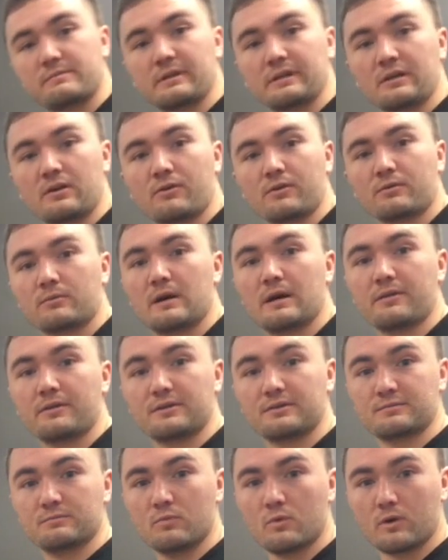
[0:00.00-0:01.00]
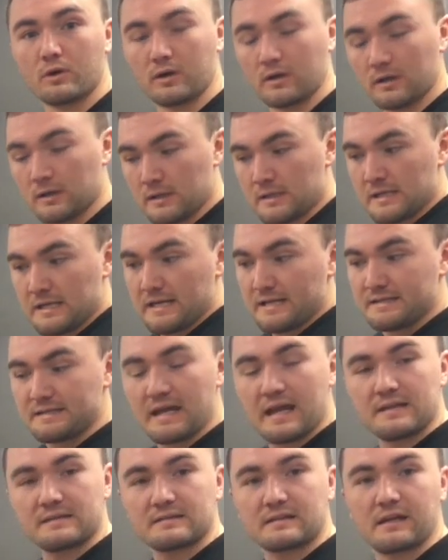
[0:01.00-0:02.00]
been going a while. There's more
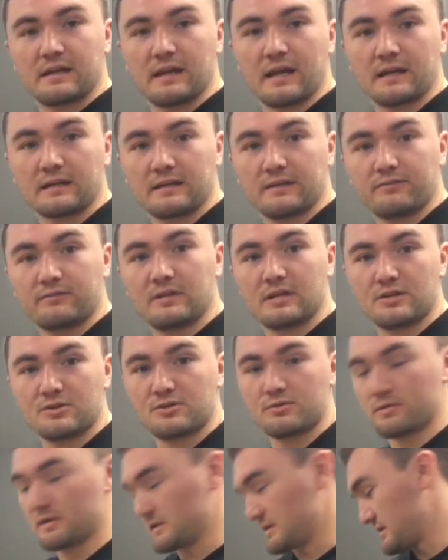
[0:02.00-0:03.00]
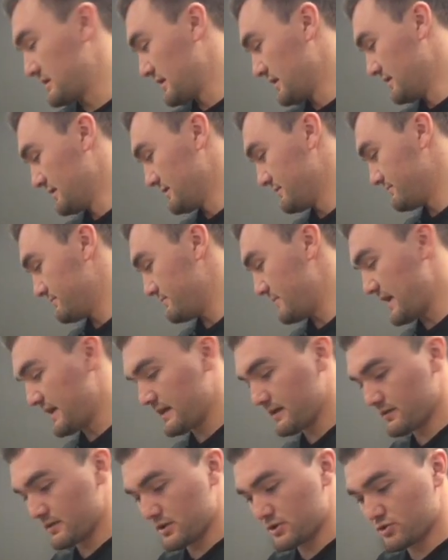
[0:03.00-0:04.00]
dense connective tissue that's
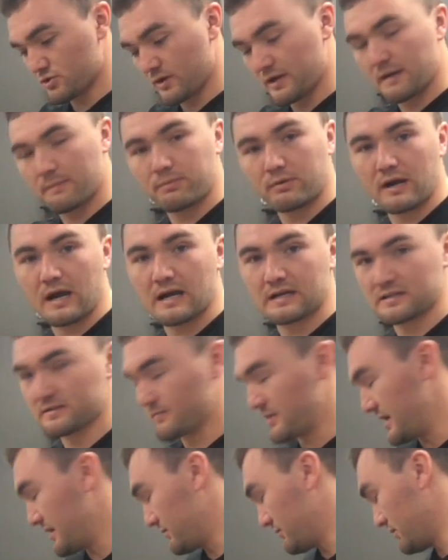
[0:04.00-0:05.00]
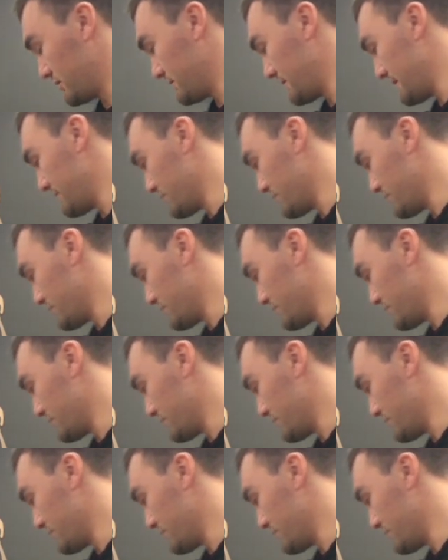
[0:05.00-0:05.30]
making the joint approximate a little bit